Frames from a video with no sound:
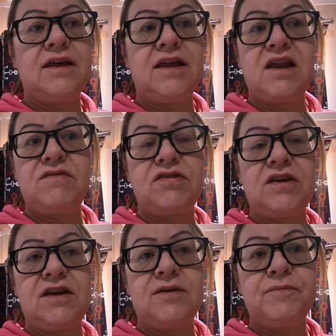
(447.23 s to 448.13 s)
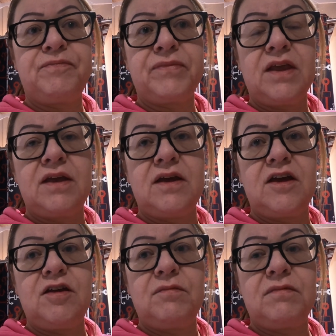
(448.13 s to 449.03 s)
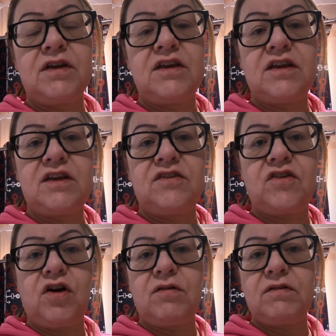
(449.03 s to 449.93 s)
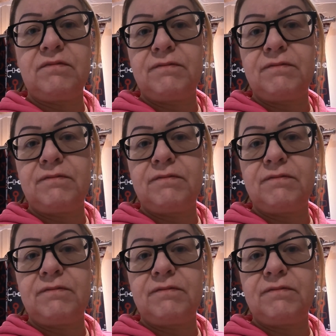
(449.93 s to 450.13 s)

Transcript: and everything um, he's got